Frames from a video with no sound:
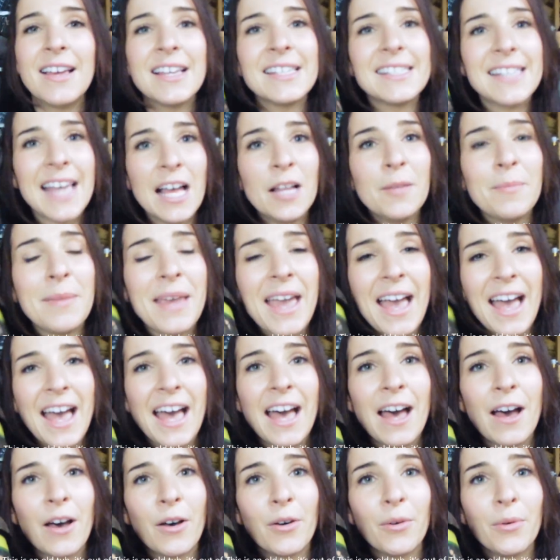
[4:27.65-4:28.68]
Tell me
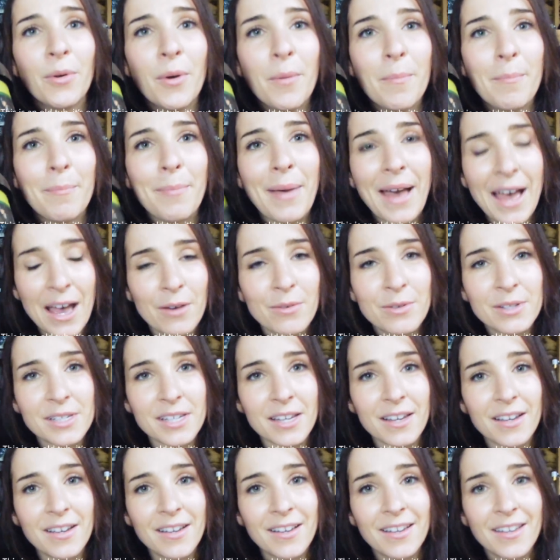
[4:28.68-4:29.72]
how
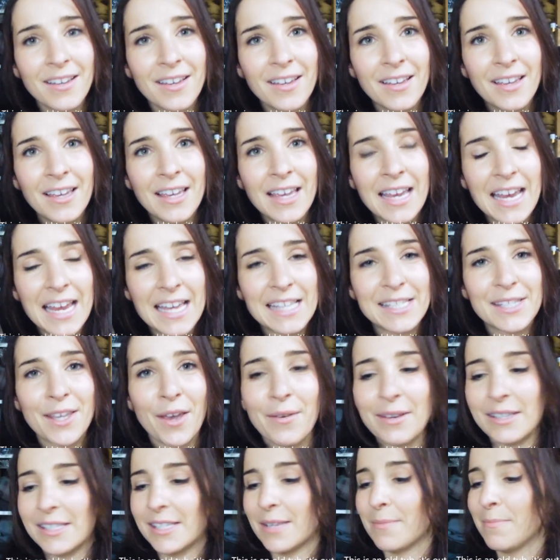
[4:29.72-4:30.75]
powder is
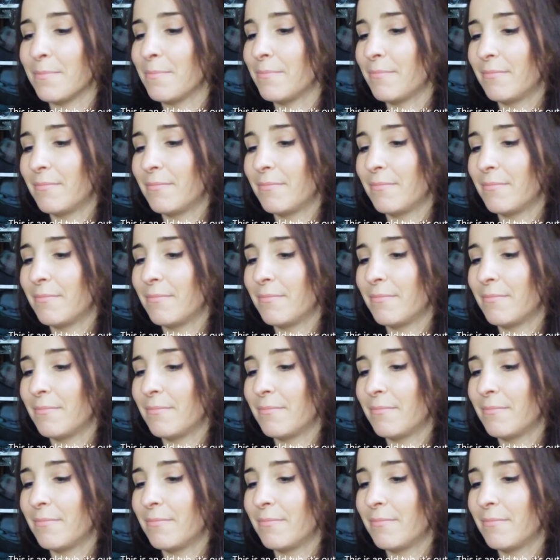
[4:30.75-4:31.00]
going to